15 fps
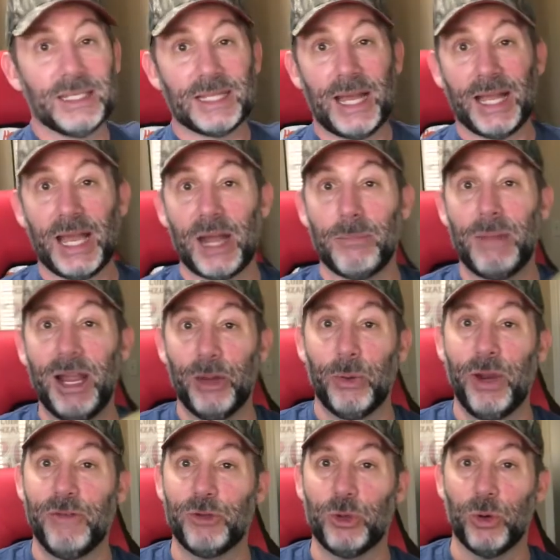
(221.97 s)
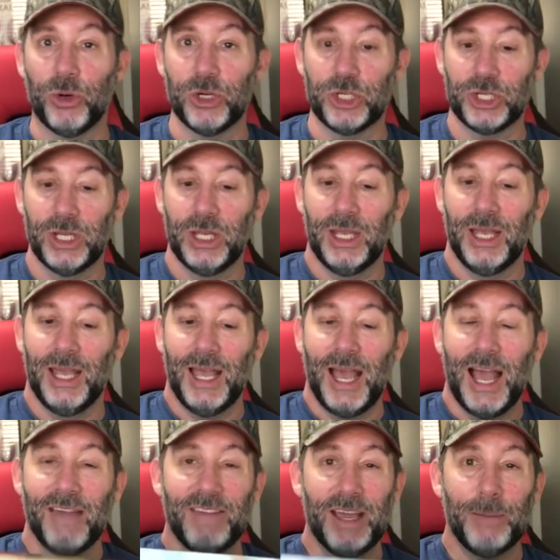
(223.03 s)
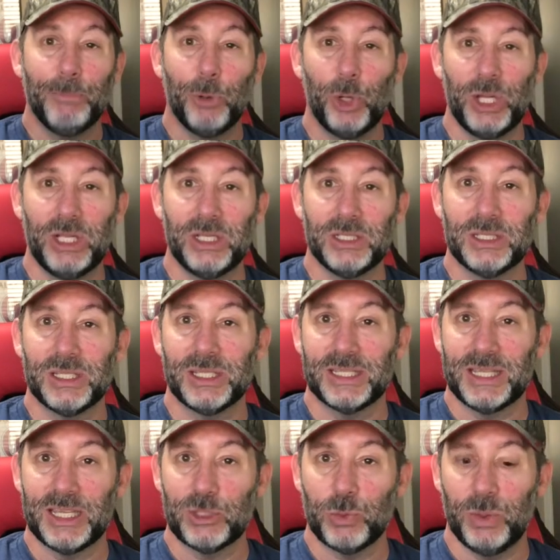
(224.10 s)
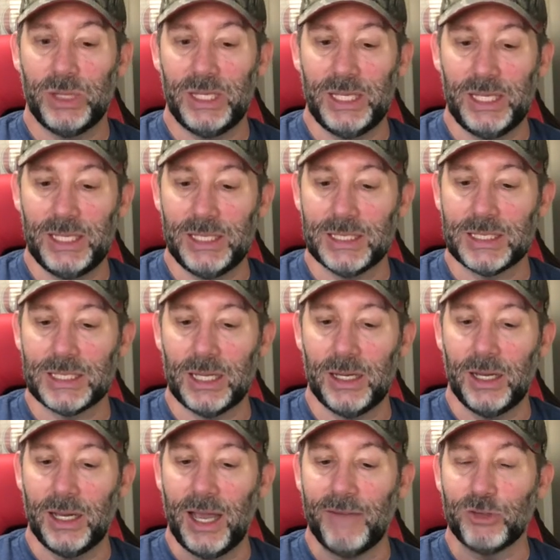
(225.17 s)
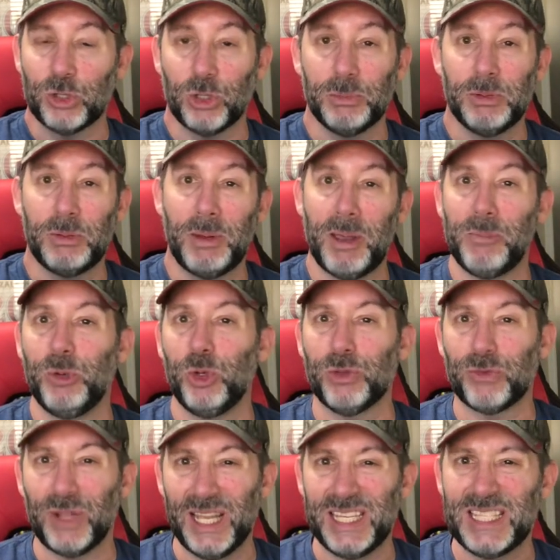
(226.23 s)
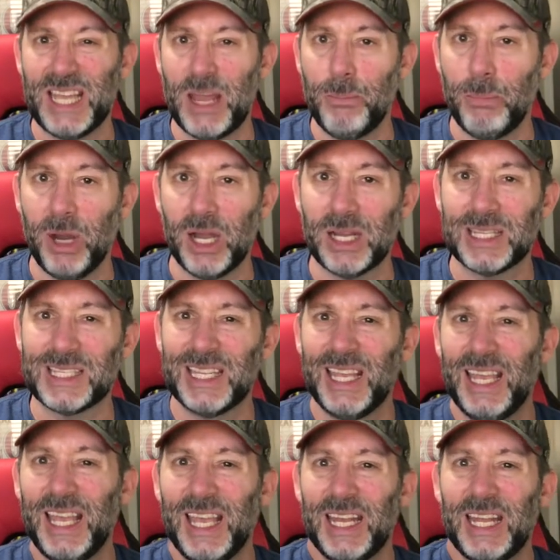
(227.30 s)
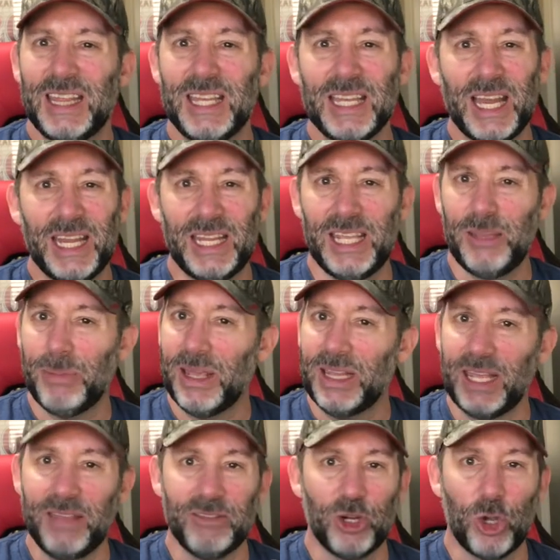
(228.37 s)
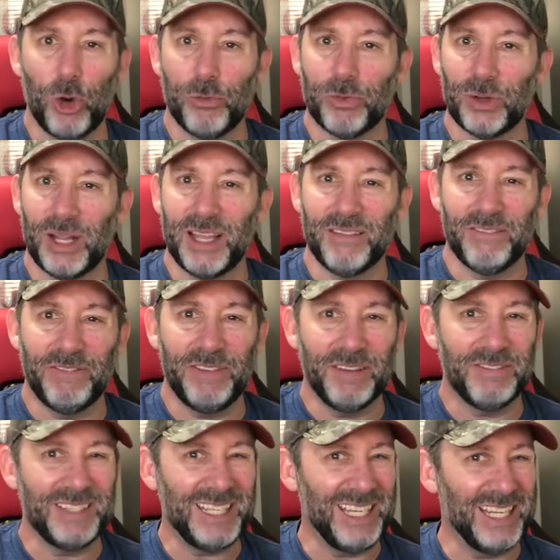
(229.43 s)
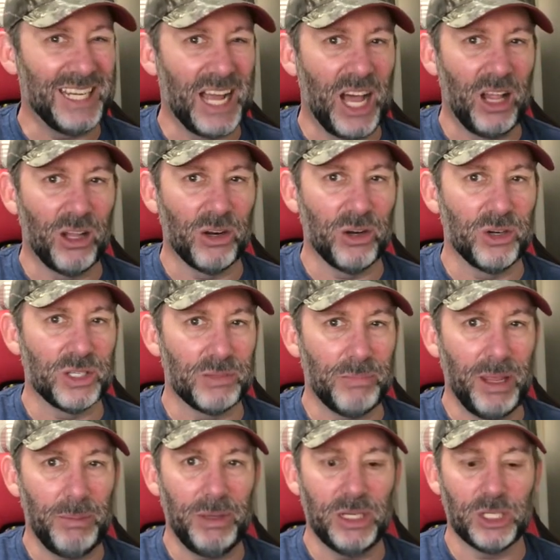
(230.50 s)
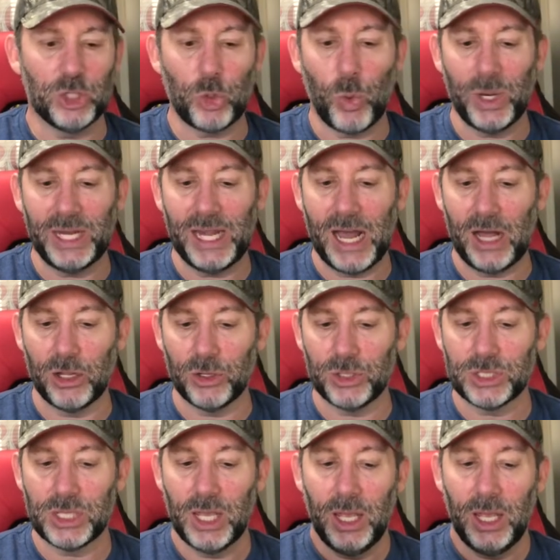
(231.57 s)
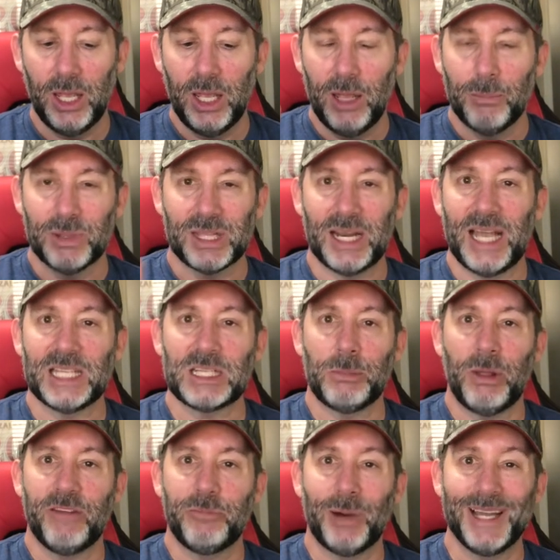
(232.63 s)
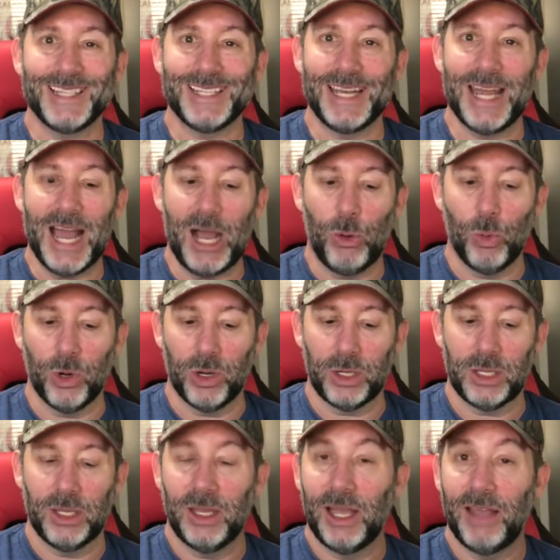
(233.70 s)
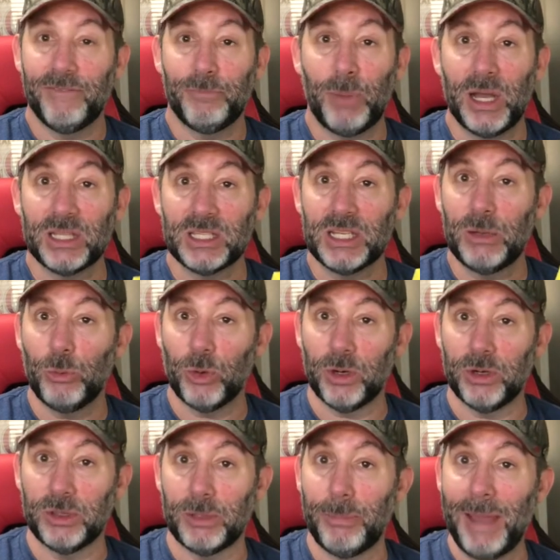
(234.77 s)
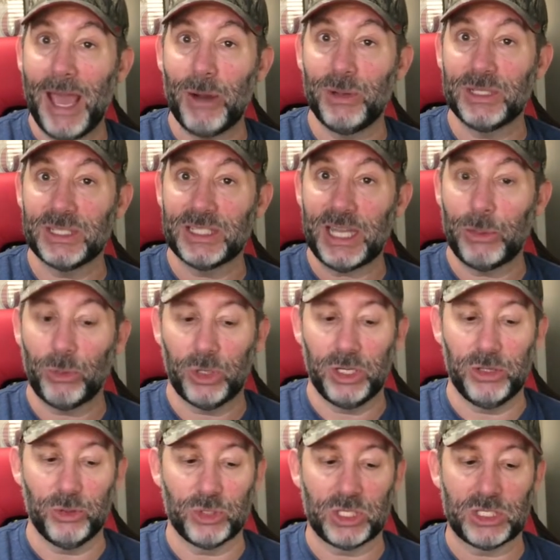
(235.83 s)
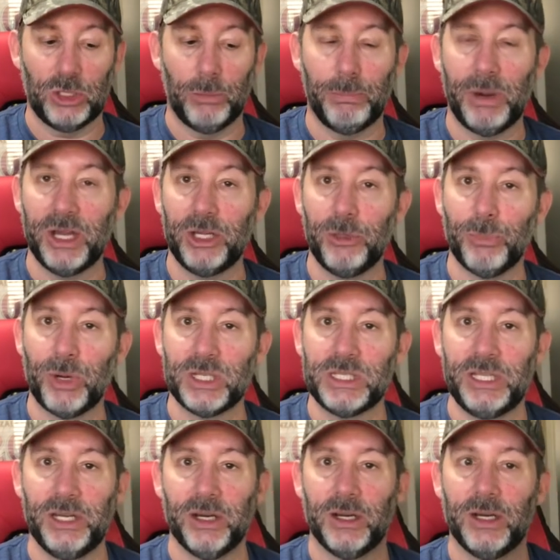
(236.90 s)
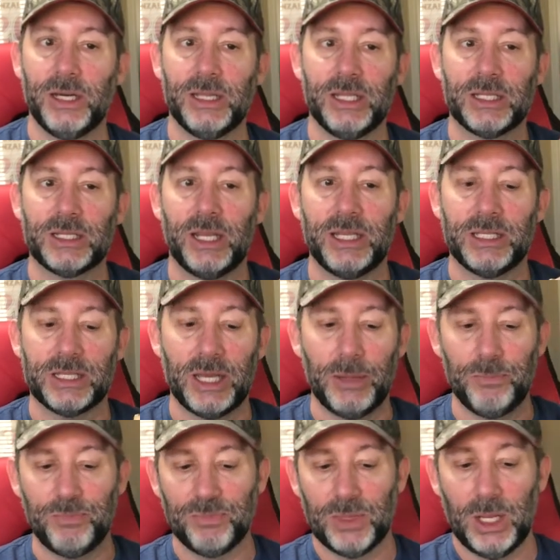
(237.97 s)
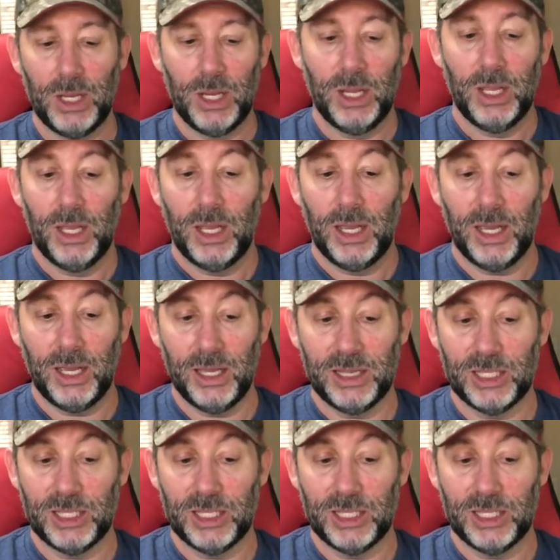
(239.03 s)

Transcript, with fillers: I got a Minecraft torch. I've had pretty good success with these. I've sold them in my booth for like $10. And I think on eBay, they even go for like $15 and maybe to $20. But the last couple I've bought did not work. I've bought some where the batteries inside were good. There's just a little button you press here and this lights up. This